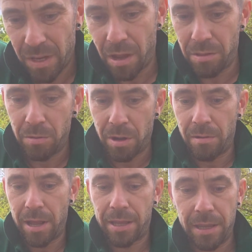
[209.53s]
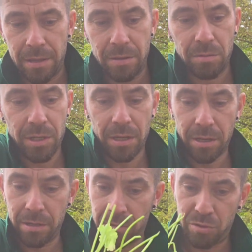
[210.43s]
and they'll go leggy, they'll
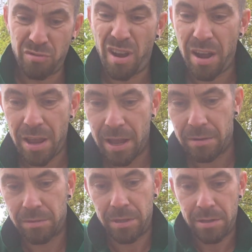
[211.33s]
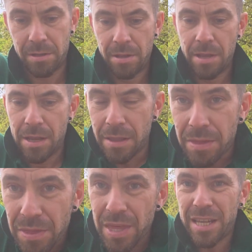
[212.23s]
die, they'll dry out.
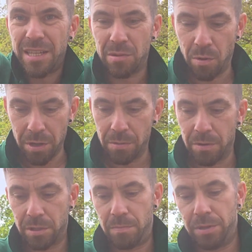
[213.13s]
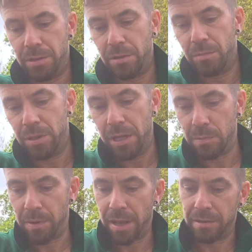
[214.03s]
This is what you want to be doing with these
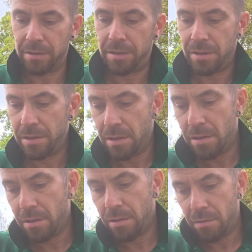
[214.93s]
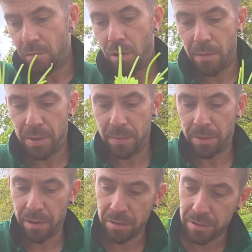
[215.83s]
plants. Why
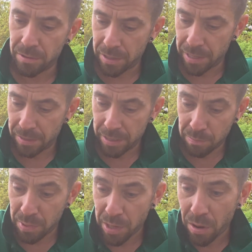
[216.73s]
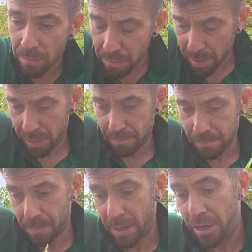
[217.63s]
people aren't doing it is beyond me.
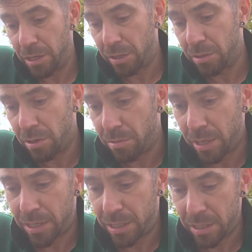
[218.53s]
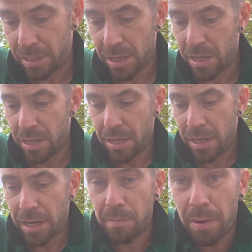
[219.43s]
And you can do this
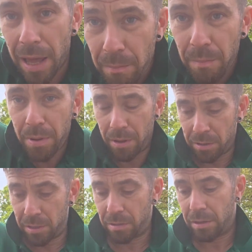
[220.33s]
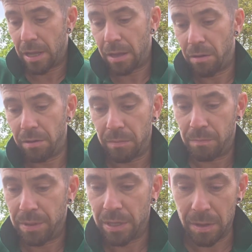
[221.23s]
in a plant pot out
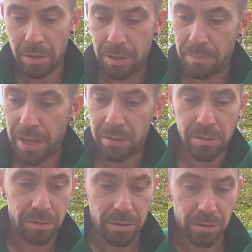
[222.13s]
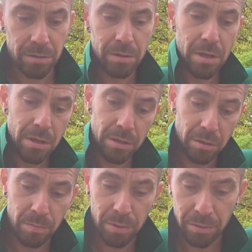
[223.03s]
at your back door. You
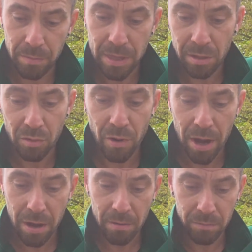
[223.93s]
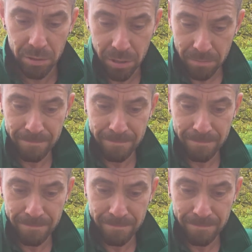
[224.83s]
could put them in the ground.